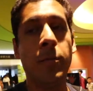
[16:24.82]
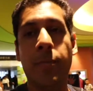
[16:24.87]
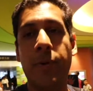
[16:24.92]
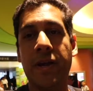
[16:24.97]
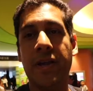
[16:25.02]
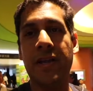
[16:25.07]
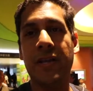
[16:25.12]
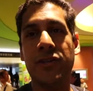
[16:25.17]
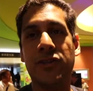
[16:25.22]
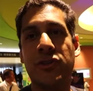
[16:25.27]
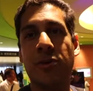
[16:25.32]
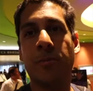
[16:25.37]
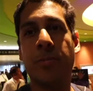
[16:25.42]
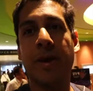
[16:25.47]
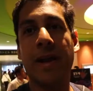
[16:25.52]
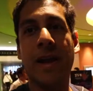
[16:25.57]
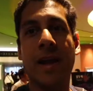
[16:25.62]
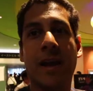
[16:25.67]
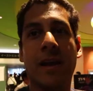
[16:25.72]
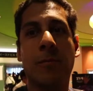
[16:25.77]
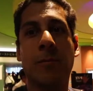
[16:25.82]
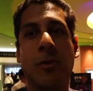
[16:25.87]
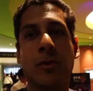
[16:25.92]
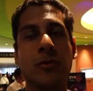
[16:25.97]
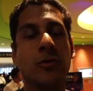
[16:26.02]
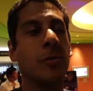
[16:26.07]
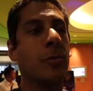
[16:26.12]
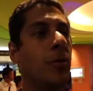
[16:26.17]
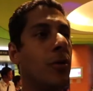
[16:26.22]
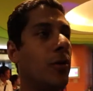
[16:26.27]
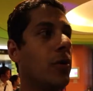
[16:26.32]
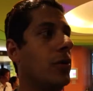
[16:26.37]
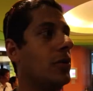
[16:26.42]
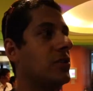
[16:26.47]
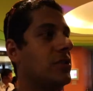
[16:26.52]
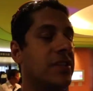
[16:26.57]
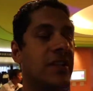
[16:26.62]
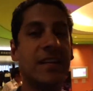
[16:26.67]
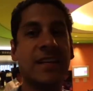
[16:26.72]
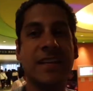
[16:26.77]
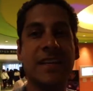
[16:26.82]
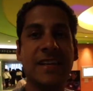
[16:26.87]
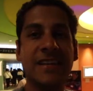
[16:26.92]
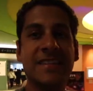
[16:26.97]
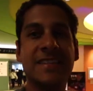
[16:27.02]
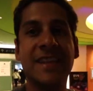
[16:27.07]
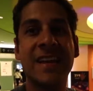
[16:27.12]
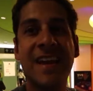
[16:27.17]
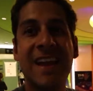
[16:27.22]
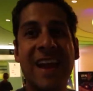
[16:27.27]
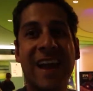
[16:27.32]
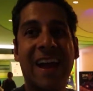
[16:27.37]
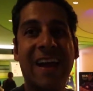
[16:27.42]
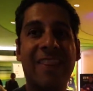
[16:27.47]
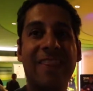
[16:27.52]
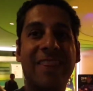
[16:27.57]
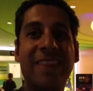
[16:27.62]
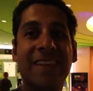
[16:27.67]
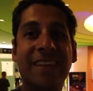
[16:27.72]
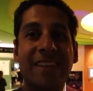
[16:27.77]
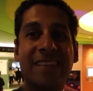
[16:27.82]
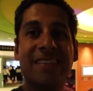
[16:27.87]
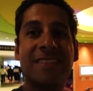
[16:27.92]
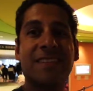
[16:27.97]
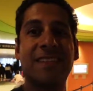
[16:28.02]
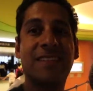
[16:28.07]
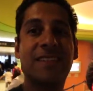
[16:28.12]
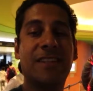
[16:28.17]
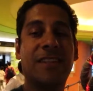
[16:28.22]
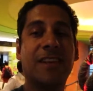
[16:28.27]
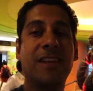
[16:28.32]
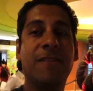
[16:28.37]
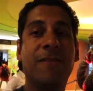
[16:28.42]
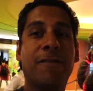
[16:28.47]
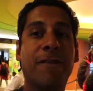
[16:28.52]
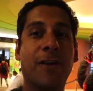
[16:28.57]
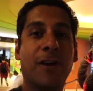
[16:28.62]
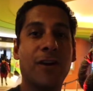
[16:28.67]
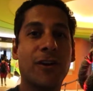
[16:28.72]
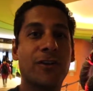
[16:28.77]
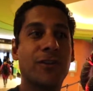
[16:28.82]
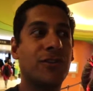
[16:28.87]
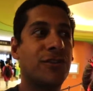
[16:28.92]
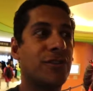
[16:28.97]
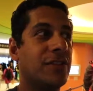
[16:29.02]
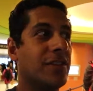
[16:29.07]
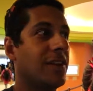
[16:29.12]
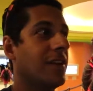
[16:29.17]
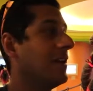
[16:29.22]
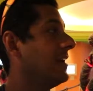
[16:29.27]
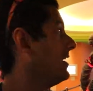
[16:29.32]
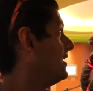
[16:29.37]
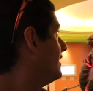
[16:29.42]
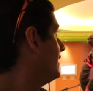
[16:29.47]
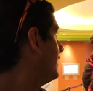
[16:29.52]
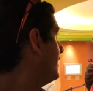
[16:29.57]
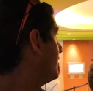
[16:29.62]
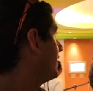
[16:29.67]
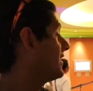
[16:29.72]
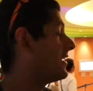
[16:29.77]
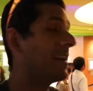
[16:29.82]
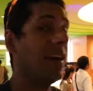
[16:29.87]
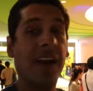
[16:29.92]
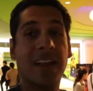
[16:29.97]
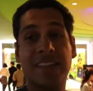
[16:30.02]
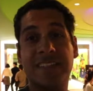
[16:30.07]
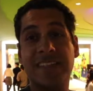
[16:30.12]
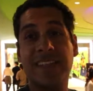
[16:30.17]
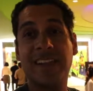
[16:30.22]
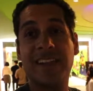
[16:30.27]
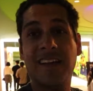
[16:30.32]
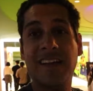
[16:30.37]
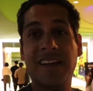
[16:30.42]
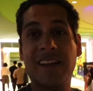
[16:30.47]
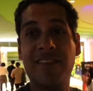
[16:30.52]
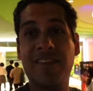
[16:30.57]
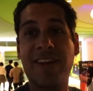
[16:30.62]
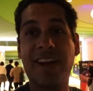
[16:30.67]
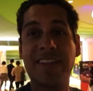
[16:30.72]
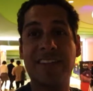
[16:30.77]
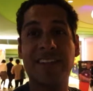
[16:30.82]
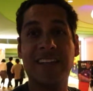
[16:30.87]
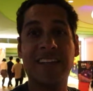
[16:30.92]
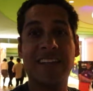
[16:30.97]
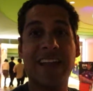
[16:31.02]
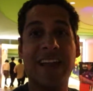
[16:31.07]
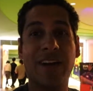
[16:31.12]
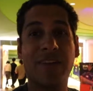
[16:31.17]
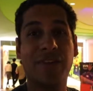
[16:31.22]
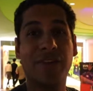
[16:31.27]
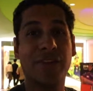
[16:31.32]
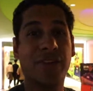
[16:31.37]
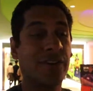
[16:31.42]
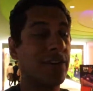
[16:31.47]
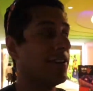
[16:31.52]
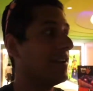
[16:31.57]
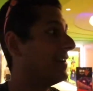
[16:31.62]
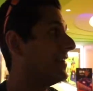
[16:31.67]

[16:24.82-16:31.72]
Been in Japan, multiple cities, and this is the first Godzilla I've got to encounter.